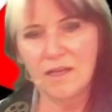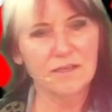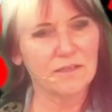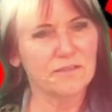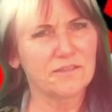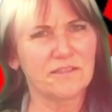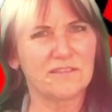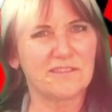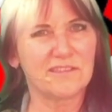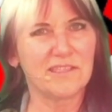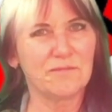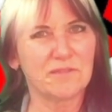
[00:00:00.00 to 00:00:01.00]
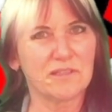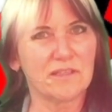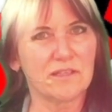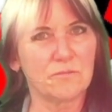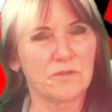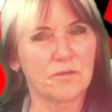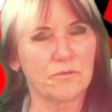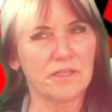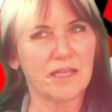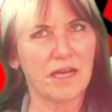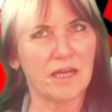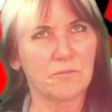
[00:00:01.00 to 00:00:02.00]
because it seems a little more
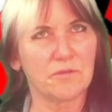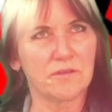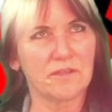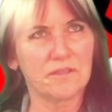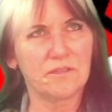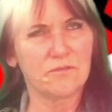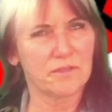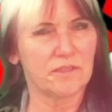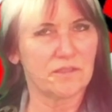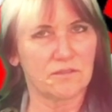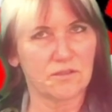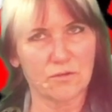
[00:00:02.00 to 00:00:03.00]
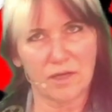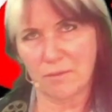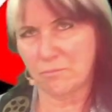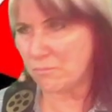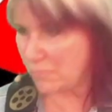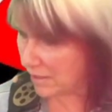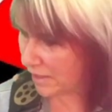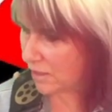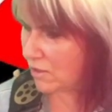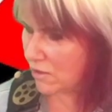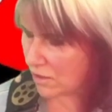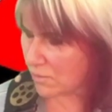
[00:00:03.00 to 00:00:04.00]
reliable than doing the scrape pick
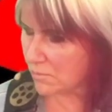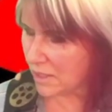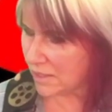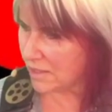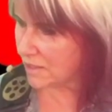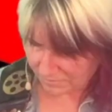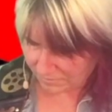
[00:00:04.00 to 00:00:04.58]
harmonic.